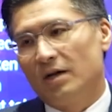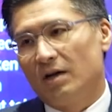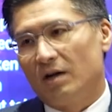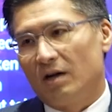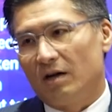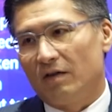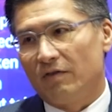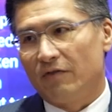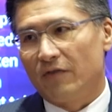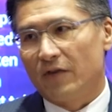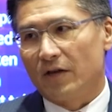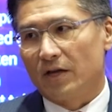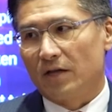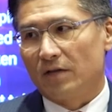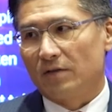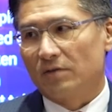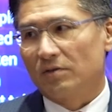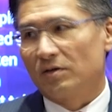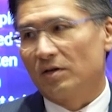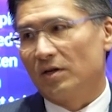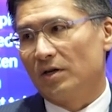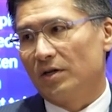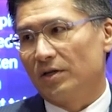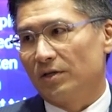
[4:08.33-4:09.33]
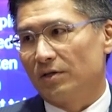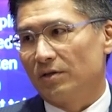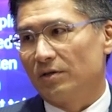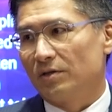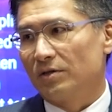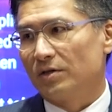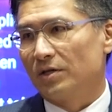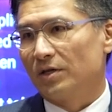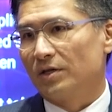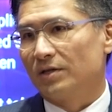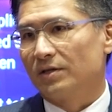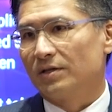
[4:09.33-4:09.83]
I think it started
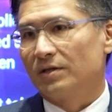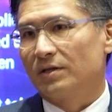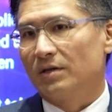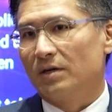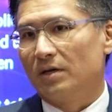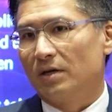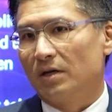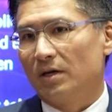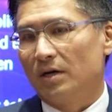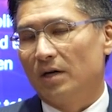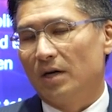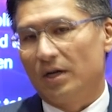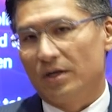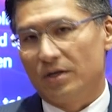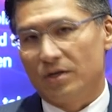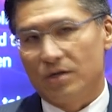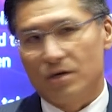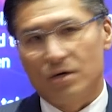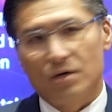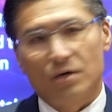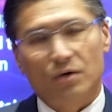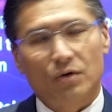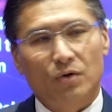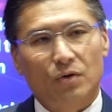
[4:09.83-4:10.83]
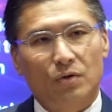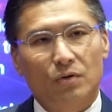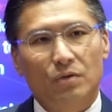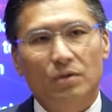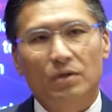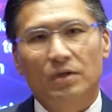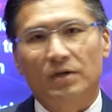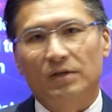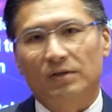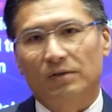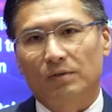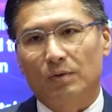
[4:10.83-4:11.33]
just a year ago,
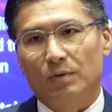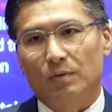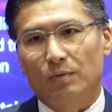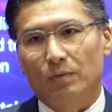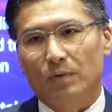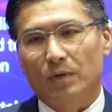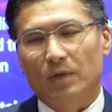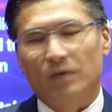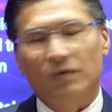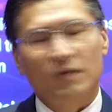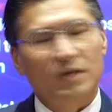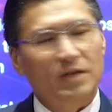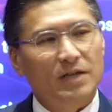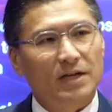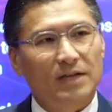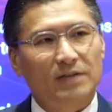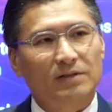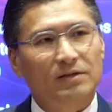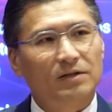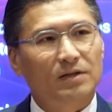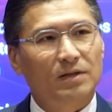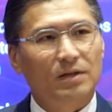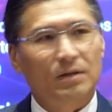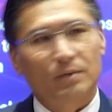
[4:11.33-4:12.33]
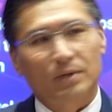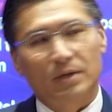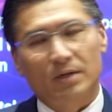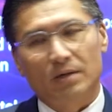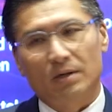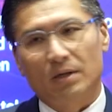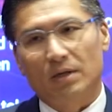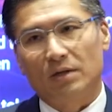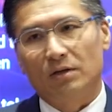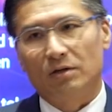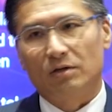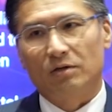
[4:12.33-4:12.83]
because I think yesterday
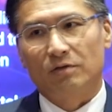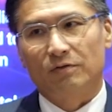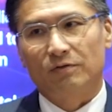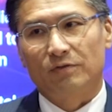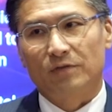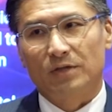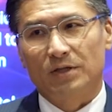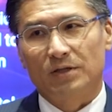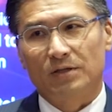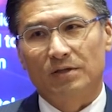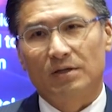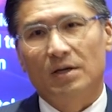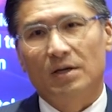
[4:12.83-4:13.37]
a lot of friends